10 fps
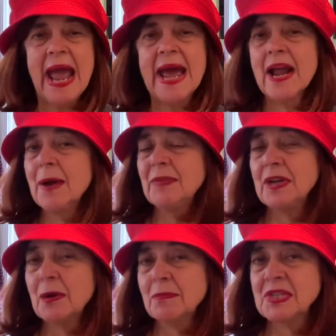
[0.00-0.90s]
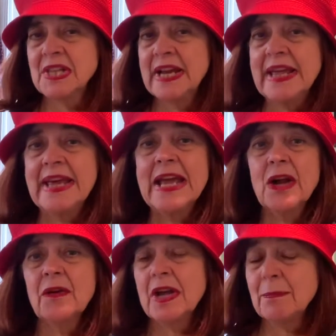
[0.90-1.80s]
and I'm the numbers lady
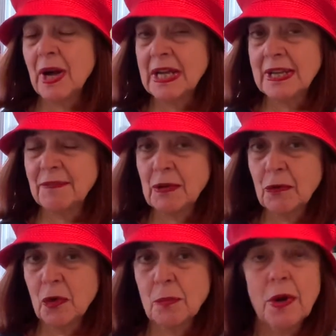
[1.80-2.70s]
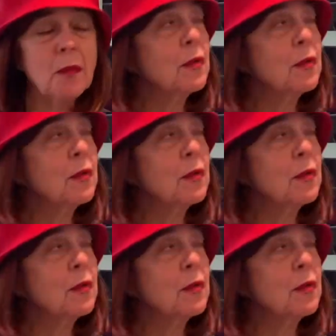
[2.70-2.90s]
here in my living room.